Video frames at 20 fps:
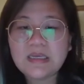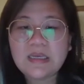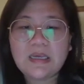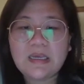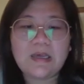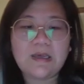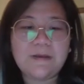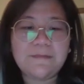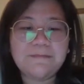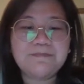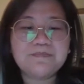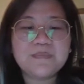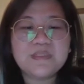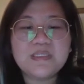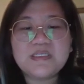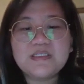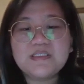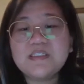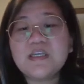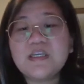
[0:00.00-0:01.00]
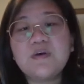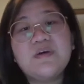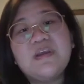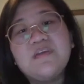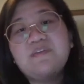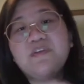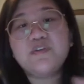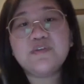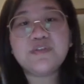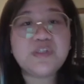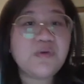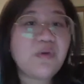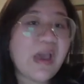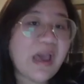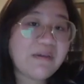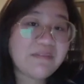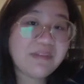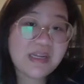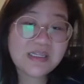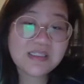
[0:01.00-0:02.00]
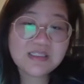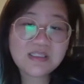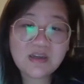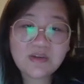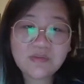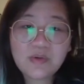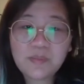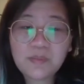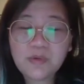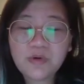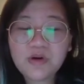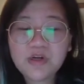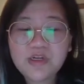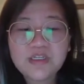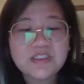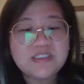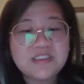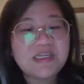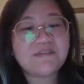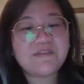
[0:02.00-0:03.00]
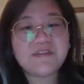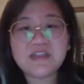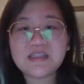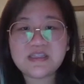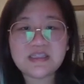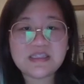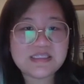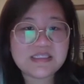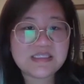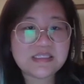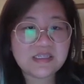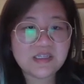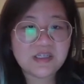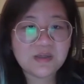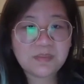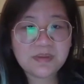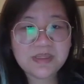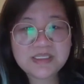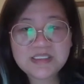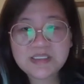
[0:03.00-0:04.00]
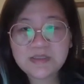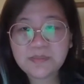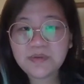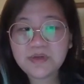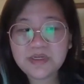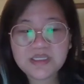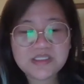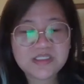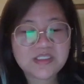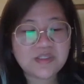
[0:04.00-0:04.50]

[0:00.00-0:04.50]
And so if you do have an NSOLVE report, definitely this is a good place to put it.